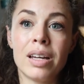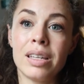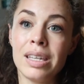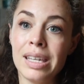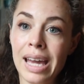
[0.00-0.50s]

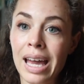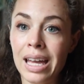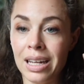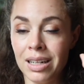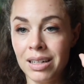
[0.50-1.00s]

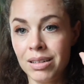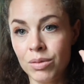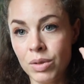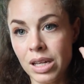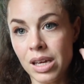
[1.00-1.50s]
again
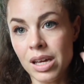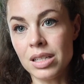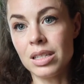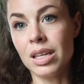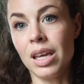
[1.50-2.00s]
when he
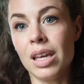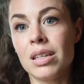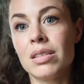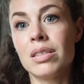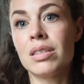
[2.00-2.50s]
hits
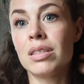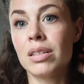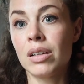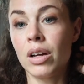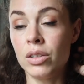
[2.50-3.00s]

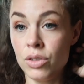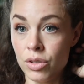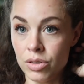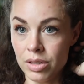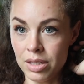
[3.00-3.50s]
his
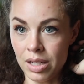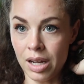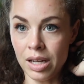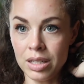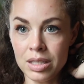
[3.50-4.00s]
adult
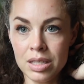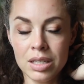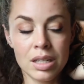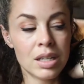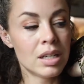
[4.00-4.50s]
size,